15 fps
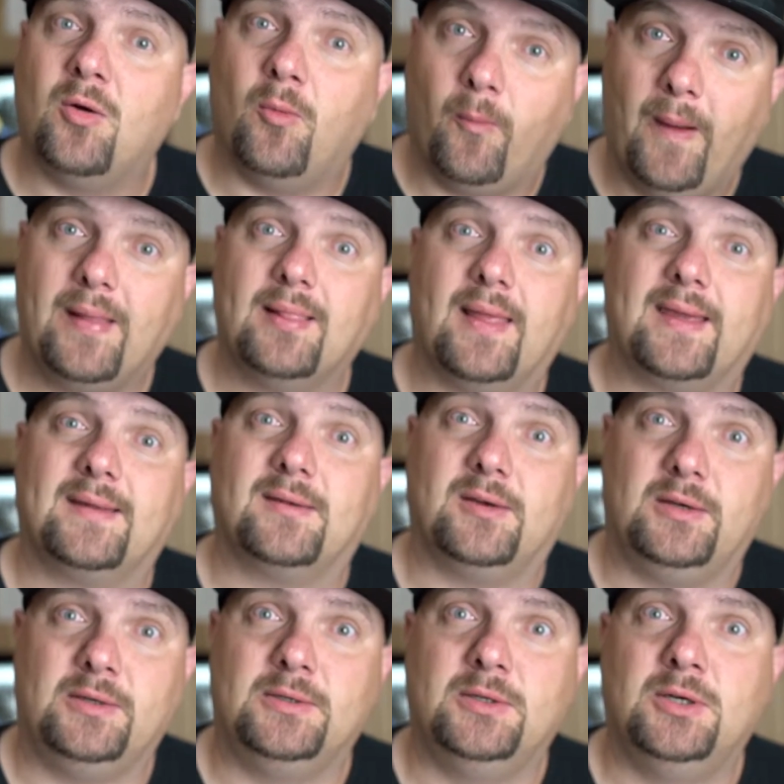
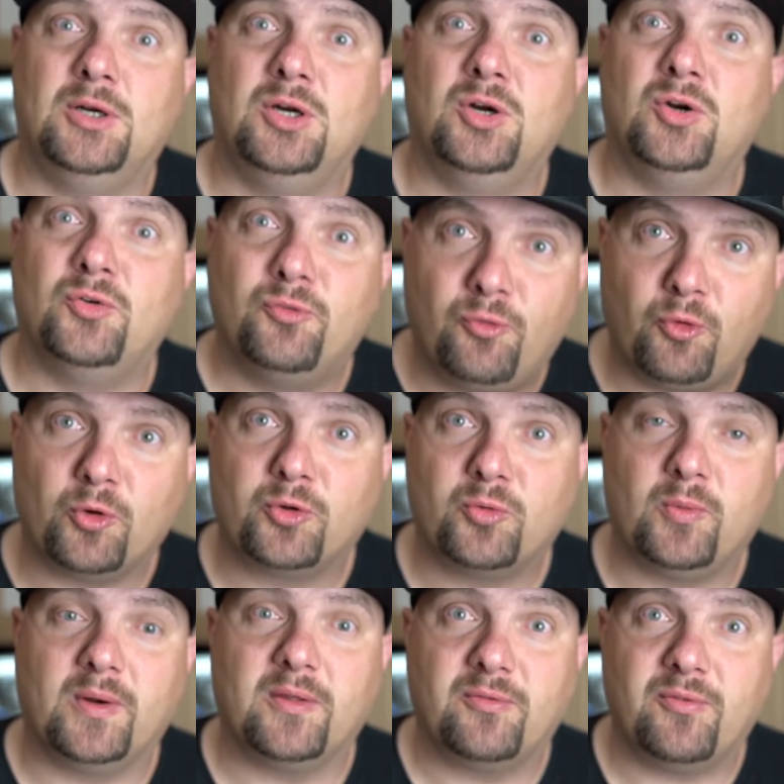Wetlander
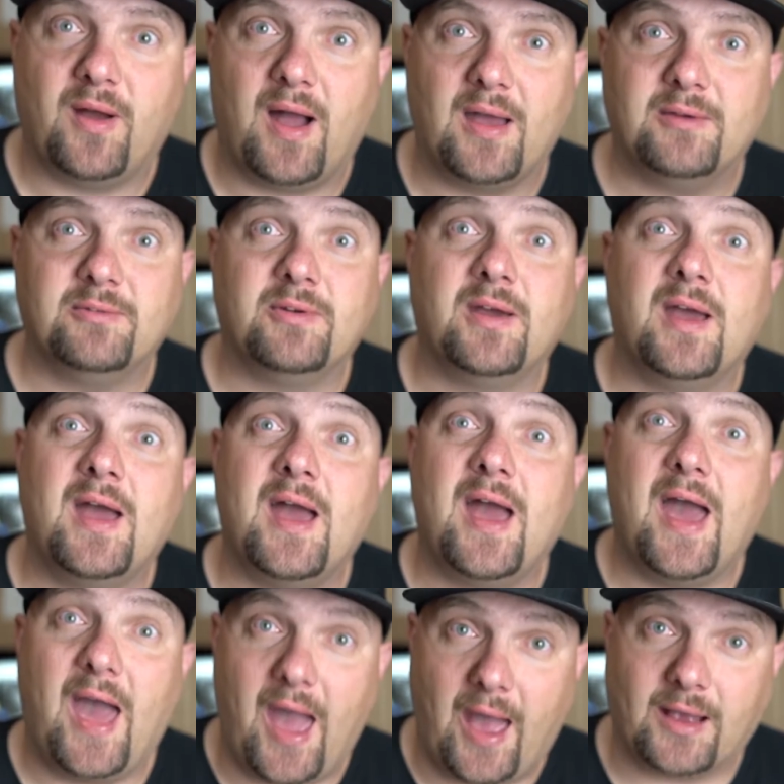
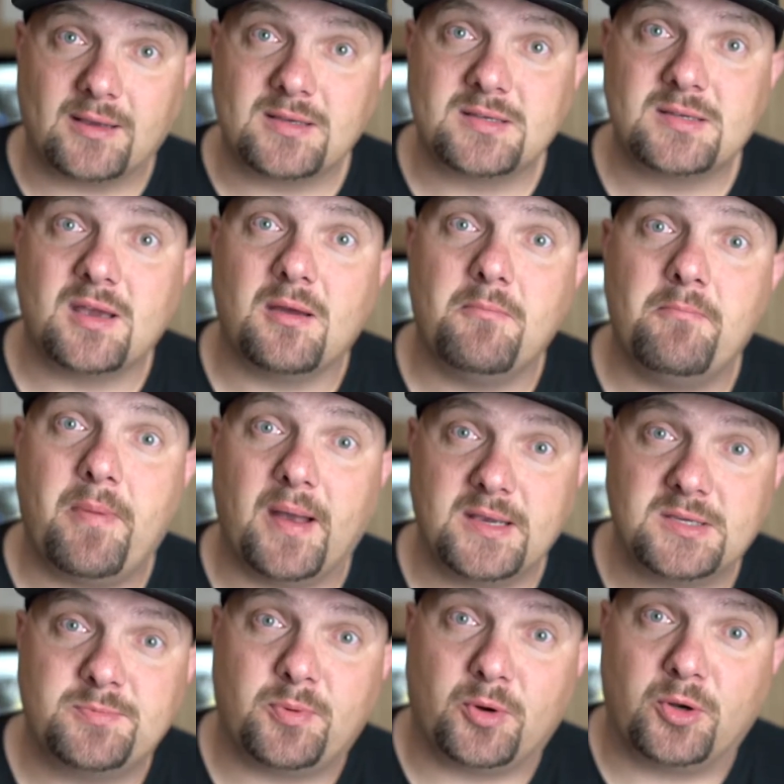425X by
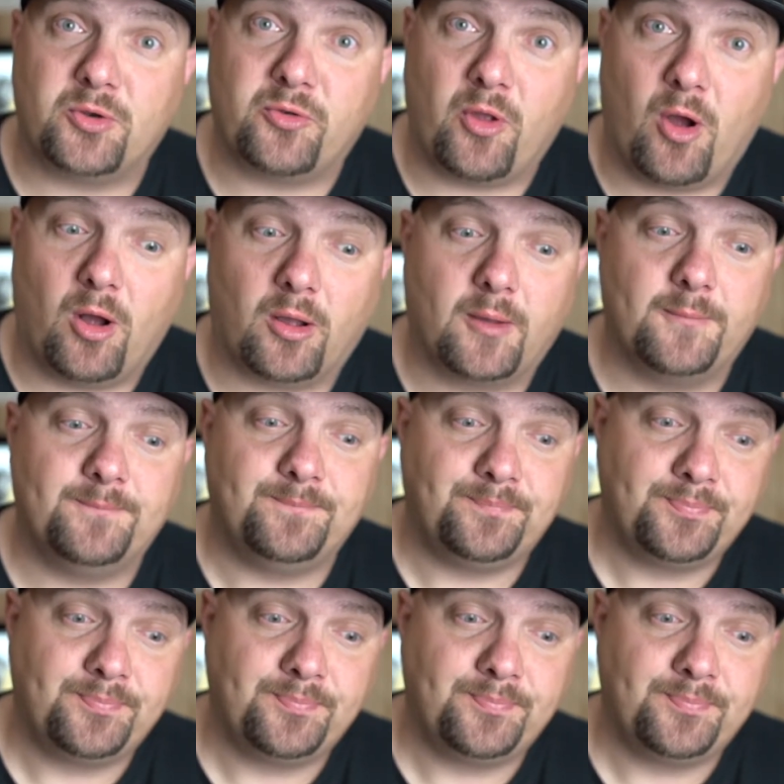Sports Dog.